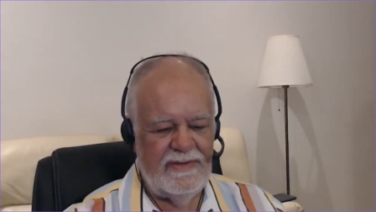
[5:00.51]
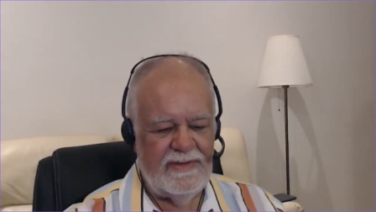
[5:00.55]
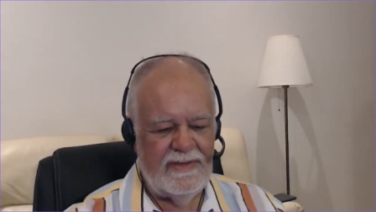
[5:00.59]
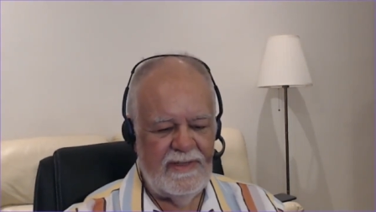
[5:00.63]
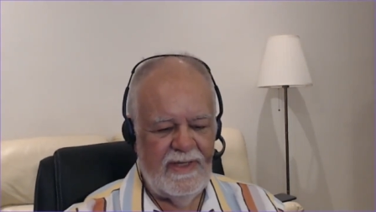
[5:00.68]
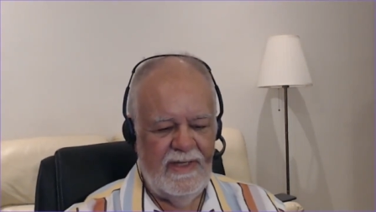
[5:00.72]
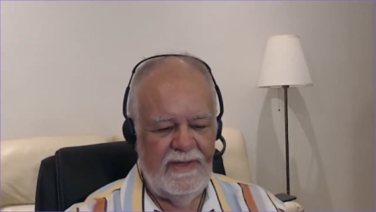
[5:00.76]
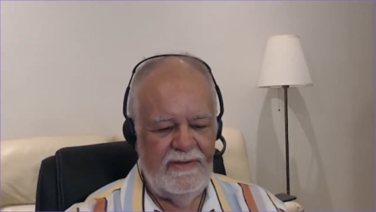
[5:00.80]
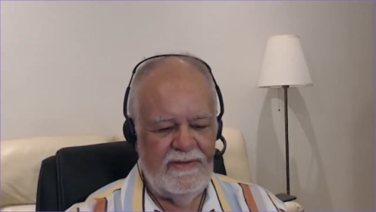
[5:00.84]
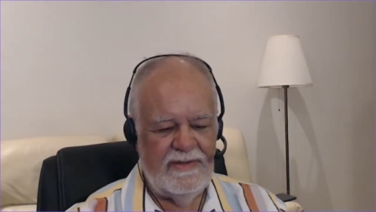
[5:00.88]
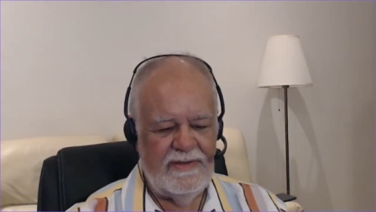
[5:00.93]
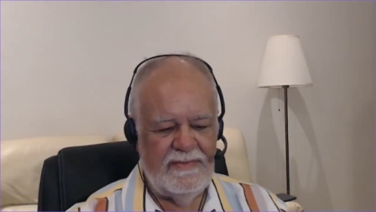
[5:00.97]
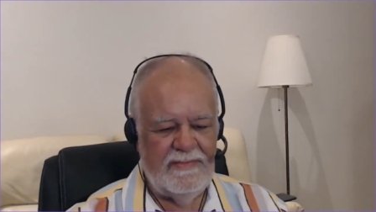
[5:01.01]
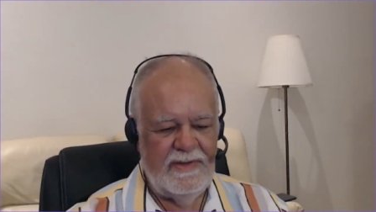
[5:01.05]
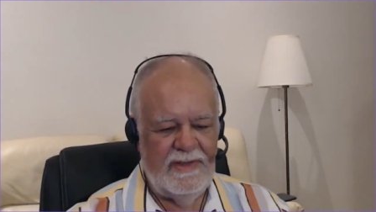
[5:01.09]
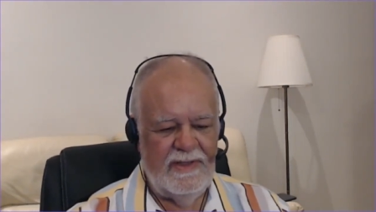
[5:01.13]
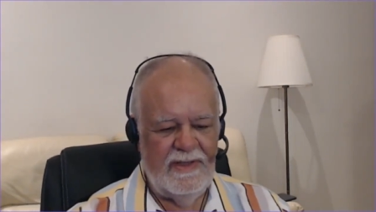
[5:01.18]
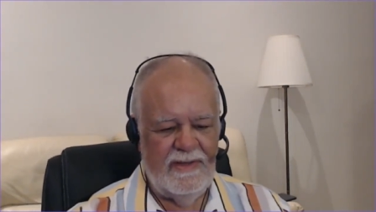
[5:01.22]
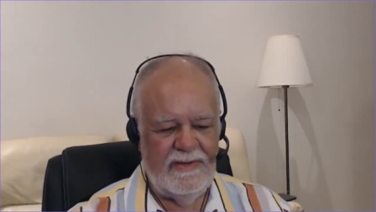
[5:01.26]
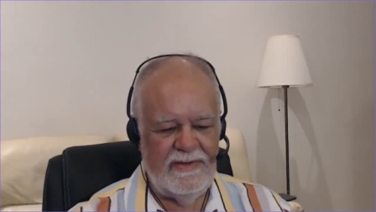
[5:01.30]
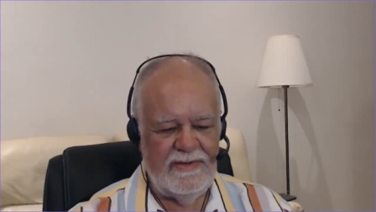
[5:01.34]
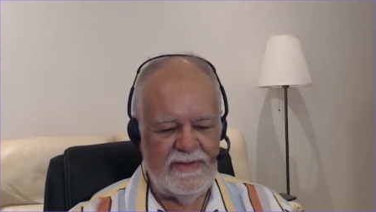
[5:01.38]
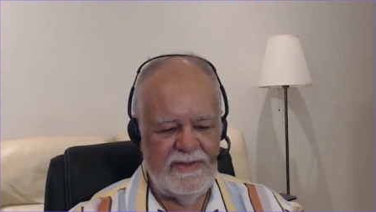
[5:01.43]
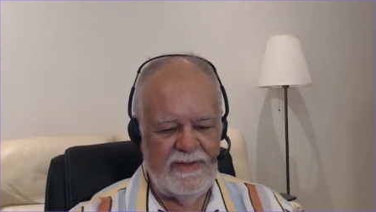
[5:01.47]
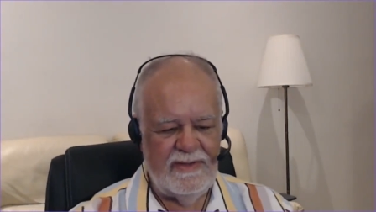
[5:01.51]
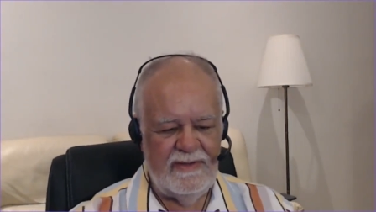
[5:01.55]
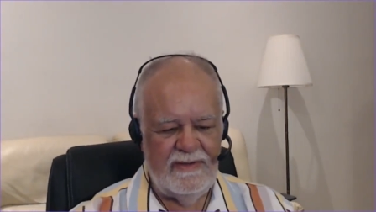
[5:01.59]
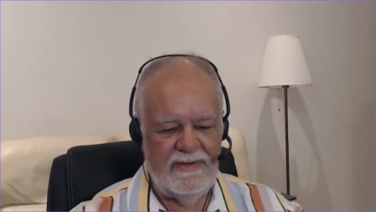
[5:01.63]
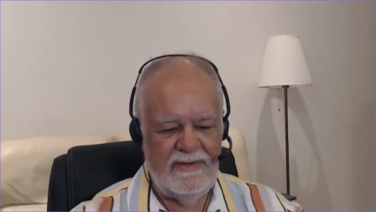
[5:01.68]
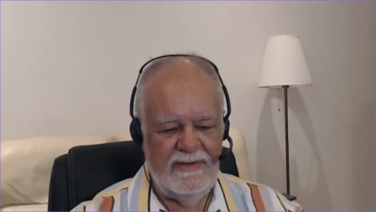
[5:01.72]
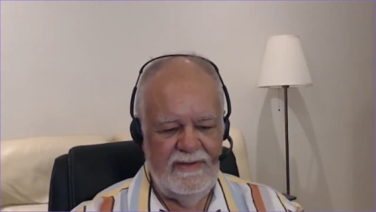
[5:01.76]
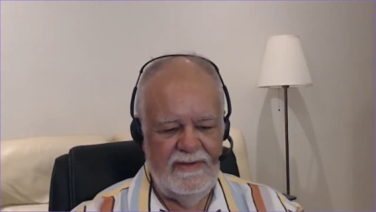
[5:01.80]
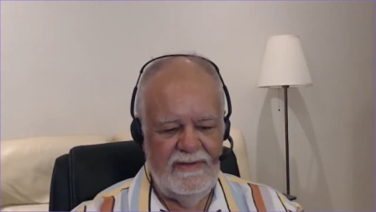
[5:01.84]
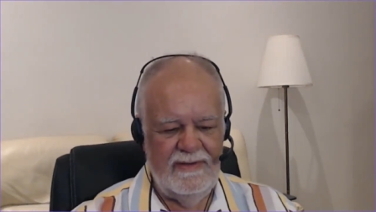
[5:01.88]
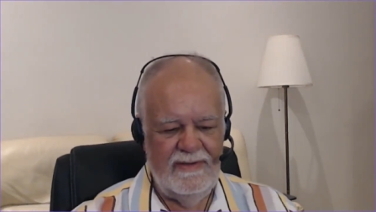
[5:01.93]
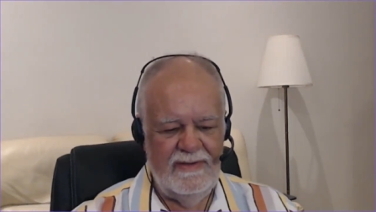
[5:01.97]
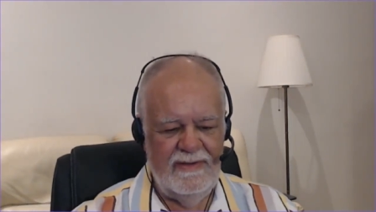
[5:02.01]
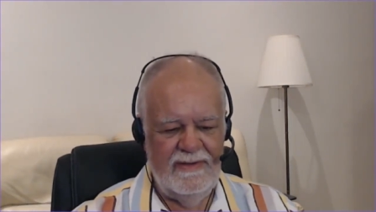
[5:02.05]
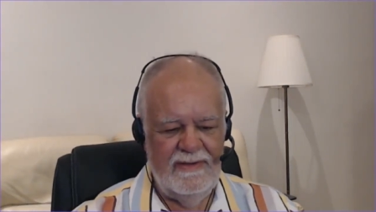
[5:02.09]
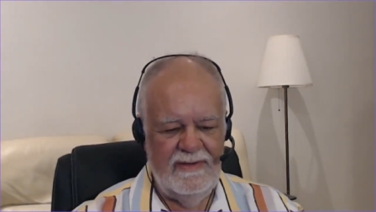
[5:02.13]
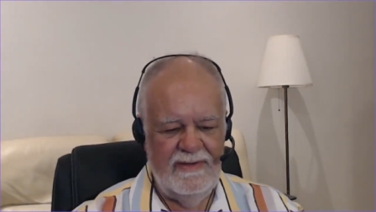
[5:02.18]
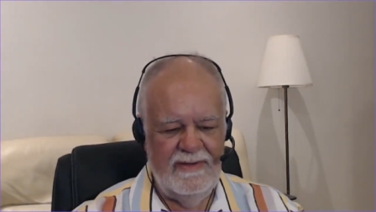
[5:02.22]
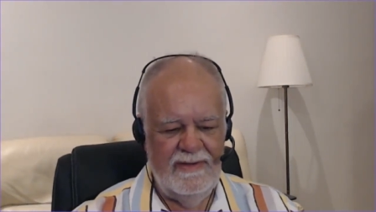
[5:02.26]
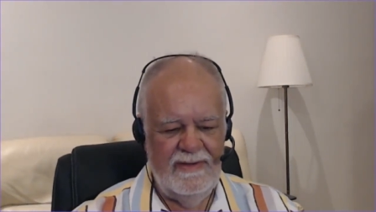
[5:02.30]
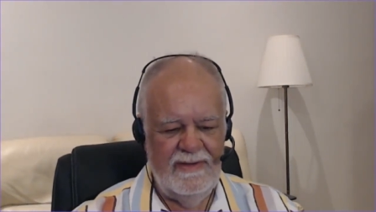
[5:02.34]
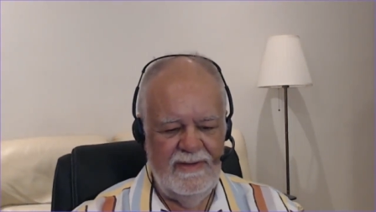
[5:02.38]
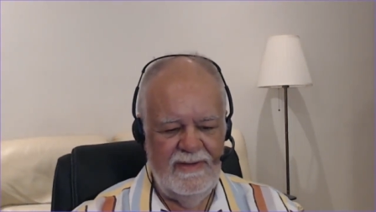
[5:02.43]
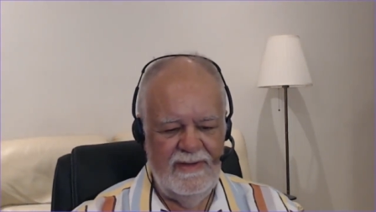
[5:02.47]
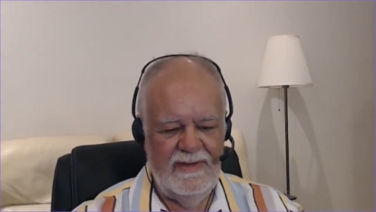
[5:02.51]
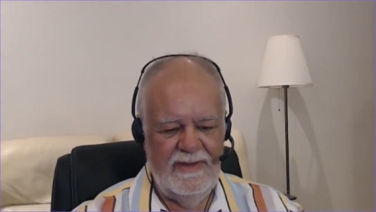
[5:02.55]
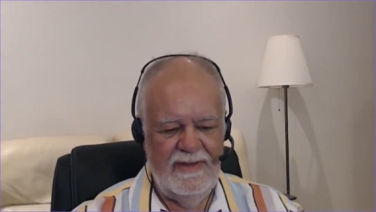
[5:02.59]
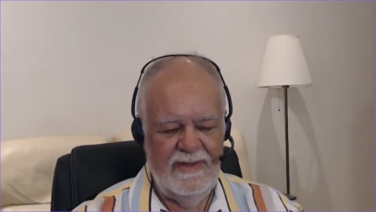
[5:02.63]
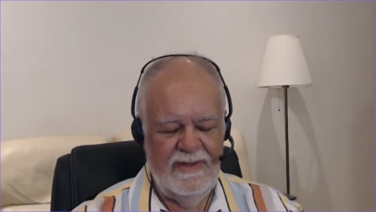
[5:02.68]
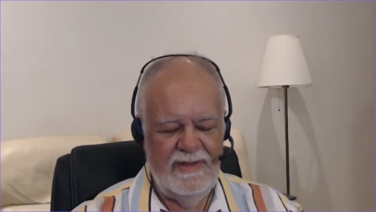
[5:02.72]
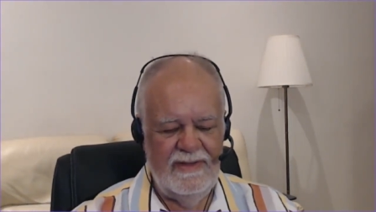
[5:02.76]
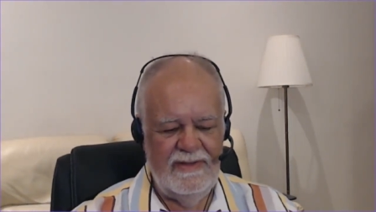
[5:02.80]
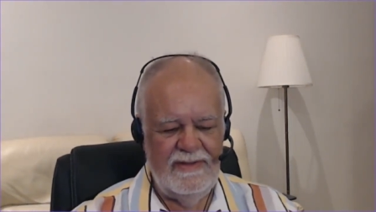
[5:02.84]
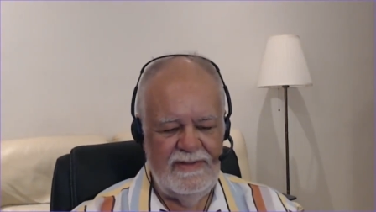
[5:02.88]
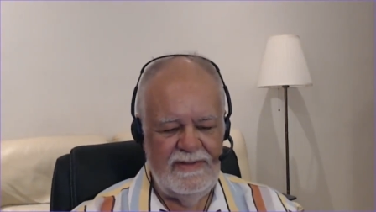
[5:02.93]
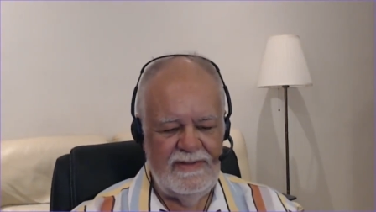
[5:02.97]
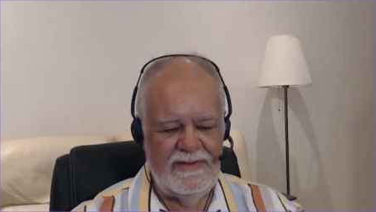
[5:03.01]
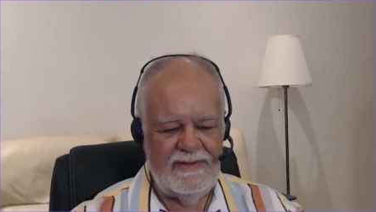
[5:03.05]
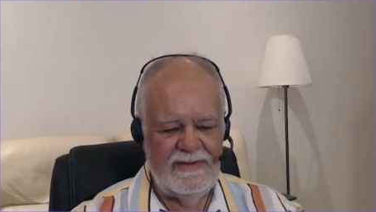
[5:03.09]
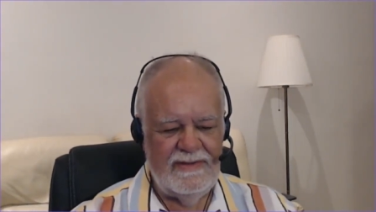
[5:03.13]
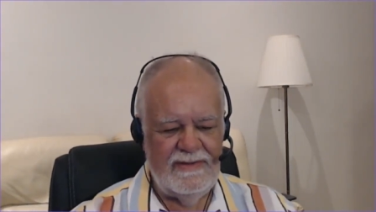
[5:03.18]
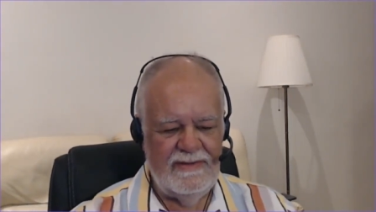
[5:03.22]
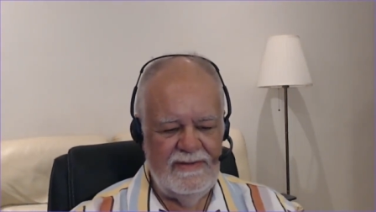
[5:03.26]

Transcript: and Spinoza, as